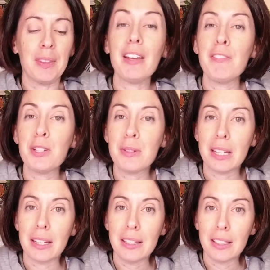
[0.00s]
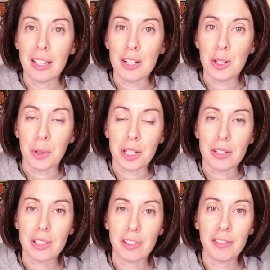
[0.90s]
If you did enjoy
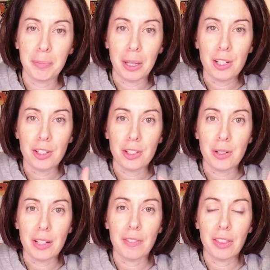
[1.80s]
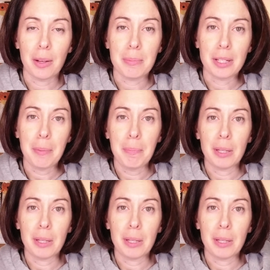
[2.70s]
yourself, make sure you give a thumbs up.